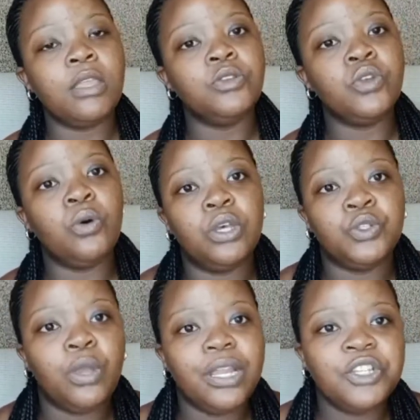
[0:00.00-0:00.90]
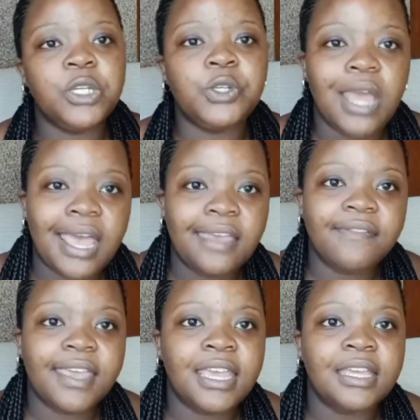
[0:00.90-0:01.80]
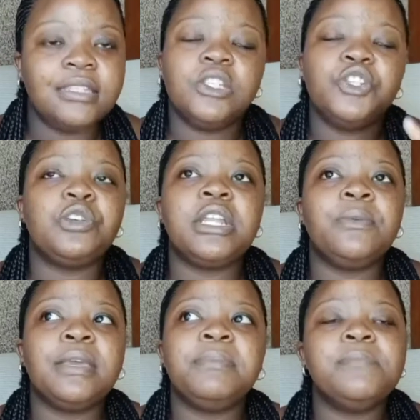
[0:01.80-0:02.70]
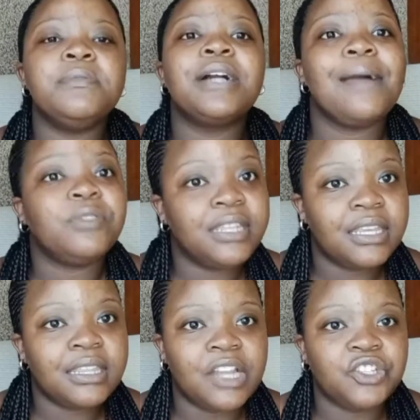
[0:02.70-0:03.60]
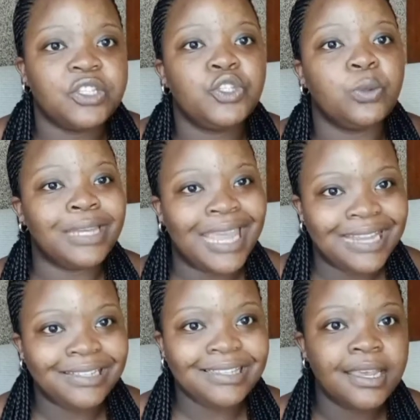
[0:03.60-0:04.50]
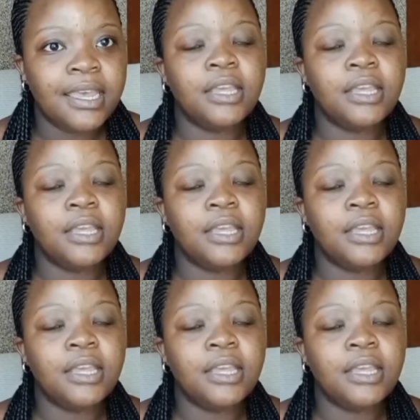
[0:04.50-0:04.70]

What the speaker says: So a toiletry drive is literally where people come together and just donate